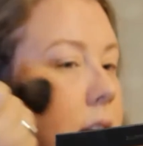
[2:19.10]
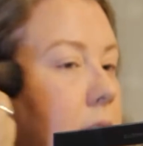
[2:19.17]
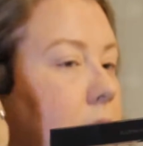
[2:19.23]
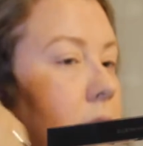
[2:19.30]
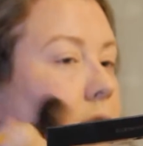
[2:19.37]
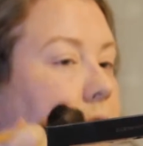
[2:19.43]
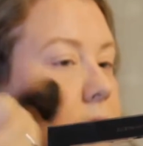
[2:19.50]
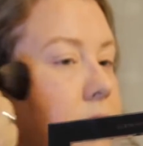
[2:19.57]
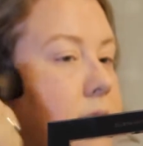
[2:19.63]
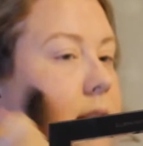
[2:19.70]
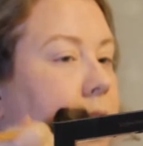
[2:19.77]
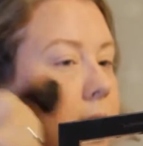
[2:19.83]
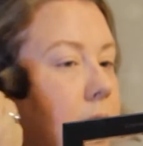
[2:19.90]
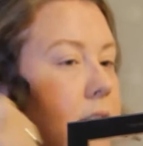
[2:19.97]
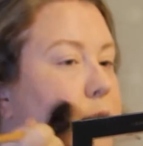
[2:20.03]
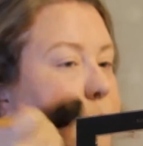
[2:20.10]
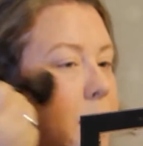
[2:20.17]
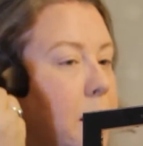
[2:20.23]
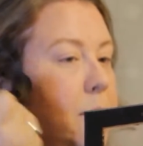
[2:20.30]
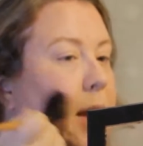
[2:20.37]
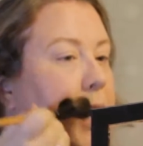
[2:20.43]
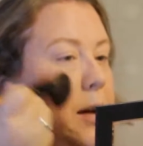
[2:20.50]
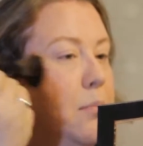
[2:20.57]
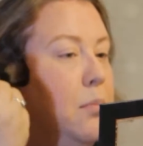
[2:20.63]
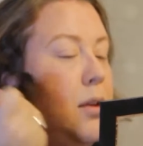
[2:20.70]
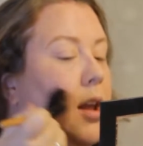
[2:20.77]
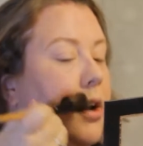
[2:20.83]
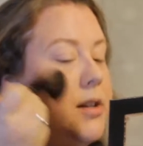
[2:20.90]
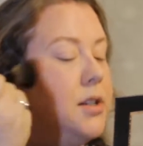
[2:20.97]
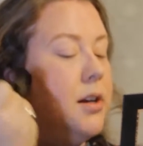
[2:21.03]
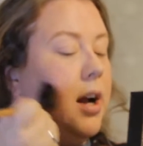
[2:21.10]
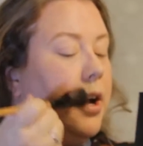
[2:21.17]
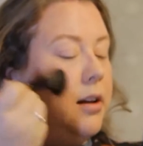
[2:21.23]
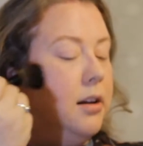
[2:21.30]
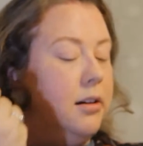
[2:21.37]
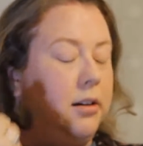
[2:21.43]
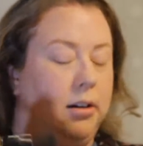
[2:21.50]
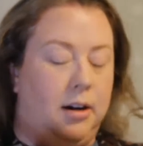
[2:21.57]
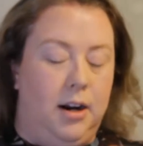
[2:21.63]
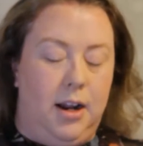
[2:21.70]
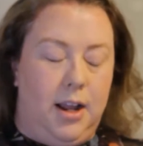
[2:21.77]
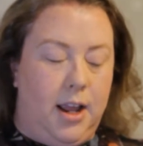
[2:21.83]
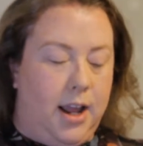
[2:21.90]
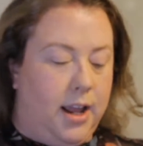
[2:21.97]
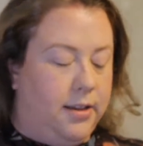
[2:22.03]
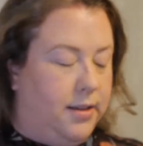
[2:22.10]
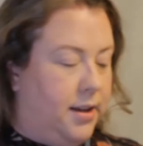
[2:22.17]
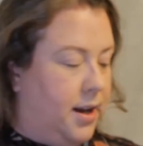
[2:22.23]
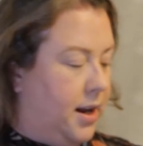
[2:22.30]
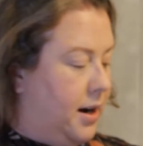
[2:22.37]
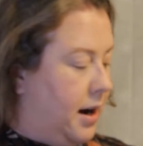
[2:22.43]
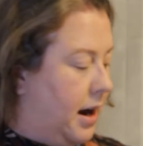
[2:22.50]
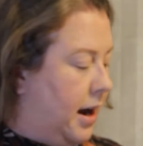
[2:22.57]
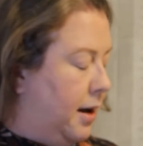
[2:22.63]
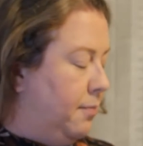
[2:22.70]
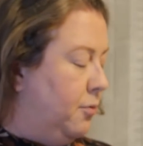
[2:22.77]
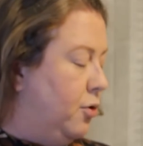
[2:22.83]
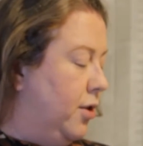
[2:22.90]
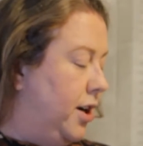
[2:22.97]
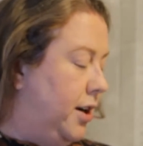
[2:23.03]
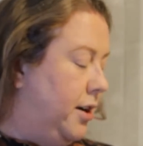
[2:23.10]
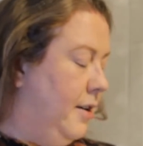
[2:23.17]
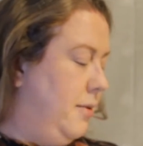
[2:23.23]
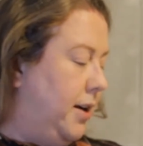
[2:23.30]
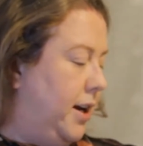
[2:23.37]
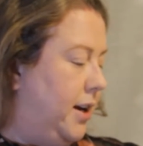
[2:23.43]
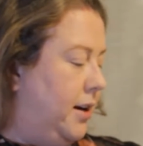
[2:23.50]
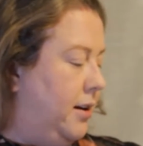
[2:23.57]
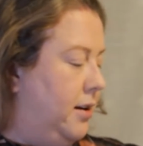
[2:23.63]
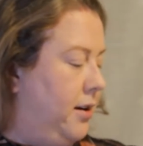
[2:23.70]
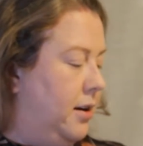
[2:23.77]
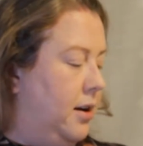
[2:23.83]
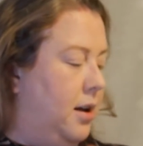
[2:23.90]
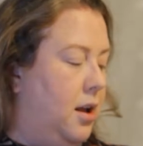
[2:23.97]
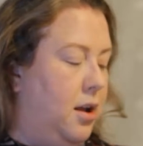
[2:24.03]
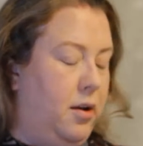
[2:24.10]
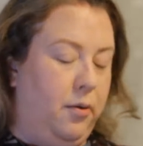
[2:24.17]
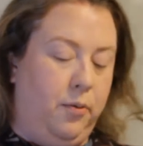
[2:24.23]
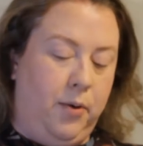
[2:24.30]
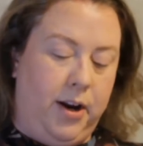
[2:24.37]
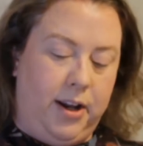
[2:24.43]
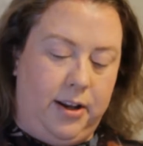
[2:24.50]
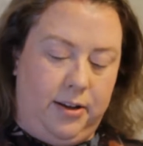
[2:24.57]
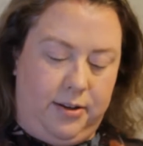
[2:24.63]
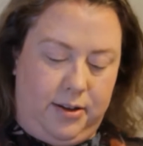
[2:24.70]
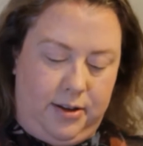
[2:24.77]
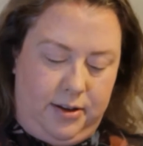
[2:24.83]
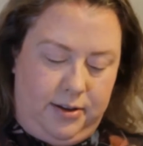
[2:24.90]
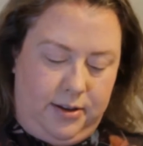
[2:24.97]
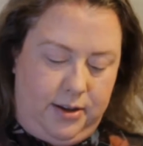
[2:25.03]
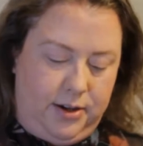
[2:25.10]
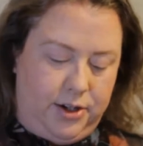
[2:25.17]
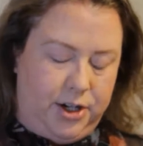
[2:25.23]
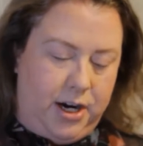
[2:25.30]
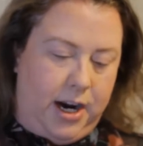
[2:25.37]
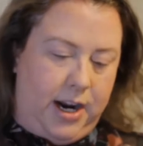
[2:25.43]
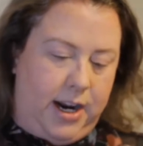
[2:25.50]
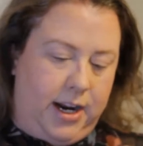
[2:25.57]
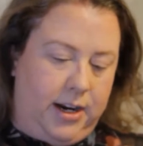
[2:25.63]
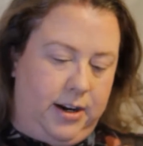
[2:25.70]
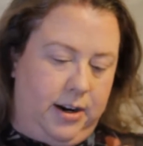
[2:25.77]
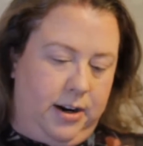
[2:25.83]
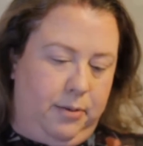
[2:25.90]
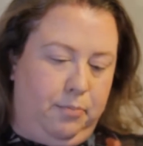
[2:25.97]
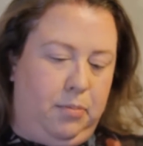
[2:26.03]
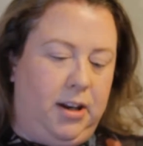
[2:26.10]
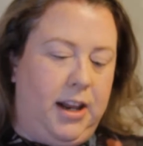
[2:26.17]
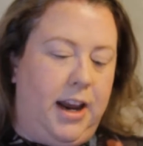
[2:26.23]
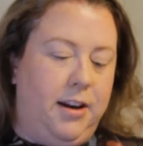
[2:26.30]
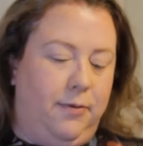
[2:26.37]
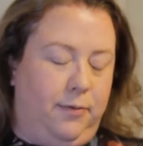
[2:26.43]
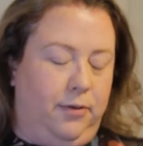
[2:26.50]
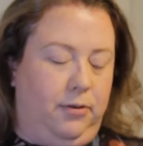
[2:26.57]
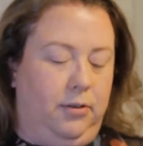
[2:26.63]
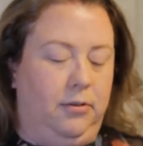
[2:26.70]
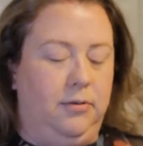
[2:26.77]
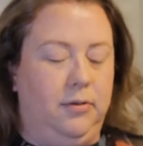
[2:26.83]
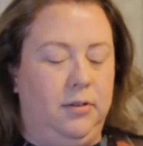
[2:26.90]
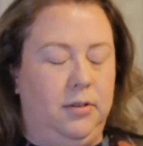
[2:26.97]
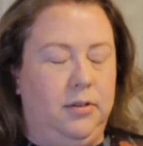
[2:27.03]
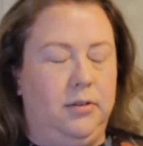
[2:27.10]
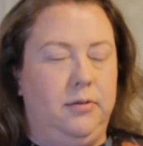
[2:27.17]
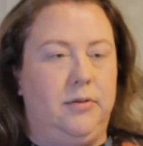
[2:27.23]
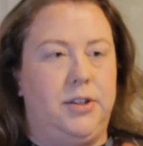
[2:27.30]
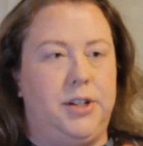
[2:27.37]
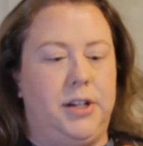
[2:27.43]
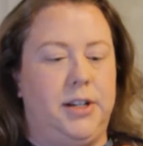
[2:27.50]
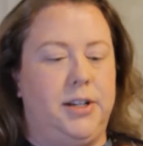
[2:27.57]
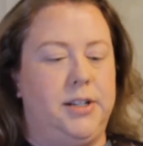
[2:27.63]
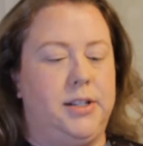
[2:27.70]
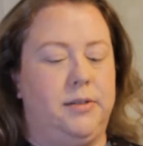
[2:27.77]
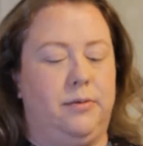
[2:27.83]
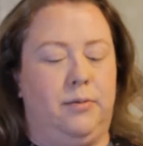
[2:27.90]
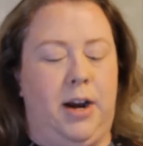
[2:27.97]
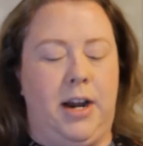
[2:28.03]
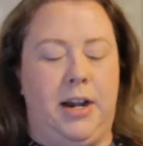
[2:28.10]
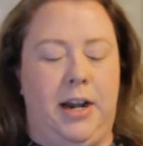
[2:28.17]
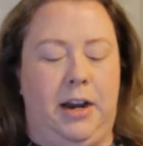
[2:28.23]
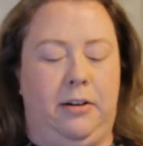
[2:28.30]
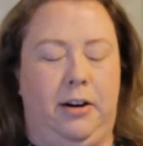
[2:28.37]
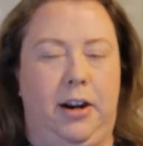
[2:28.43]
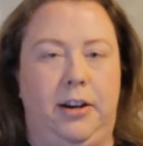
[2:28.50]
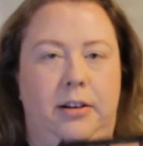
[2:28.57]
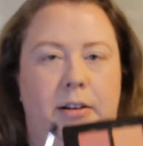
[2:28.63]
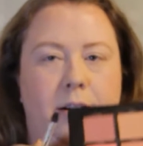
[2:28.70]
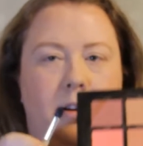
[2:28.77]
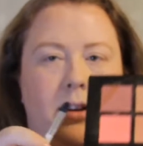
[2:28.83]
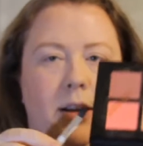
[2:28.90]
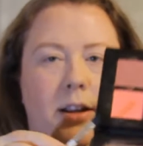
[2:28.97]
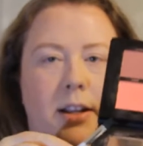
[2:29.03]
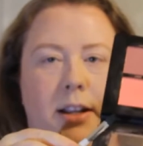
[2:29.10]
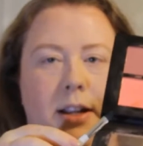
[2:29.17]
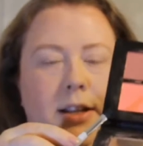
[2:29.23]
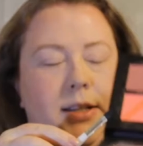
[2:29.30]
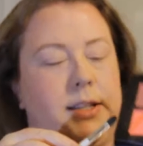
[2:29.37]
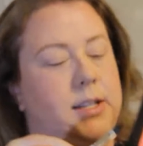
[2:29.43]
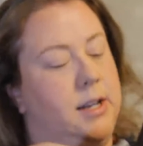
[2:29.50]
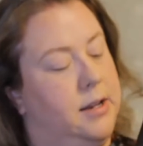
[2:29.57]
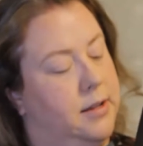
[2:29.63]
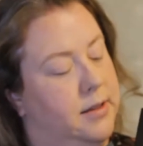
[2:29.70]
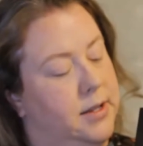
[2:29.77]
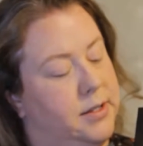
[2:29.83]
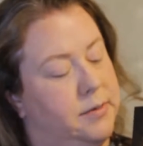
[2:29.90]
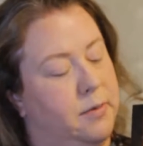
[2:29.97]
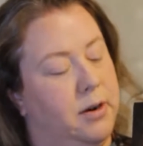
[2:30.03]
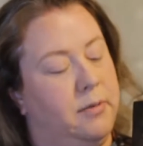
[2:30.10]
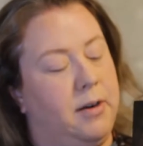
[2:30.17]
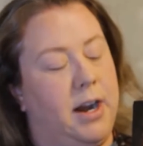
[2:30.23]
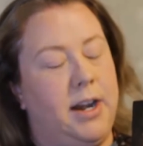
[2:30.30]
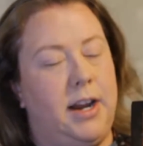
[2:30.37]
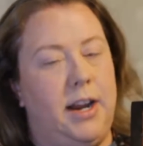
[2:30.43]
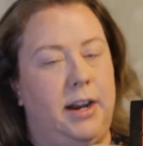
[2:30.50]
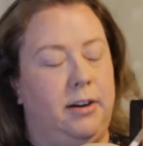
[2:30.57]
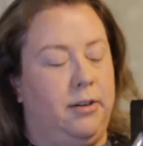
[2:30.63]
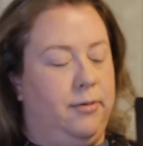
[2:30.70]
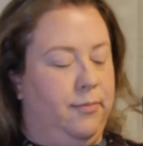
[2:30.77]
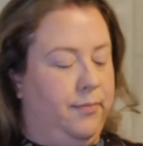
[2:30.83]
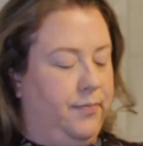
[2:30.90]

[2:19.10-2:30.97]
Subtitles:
and I'll use that as my main blush color. And then I'm going to go in with the shade Playful, which is right near it. It's this one right here.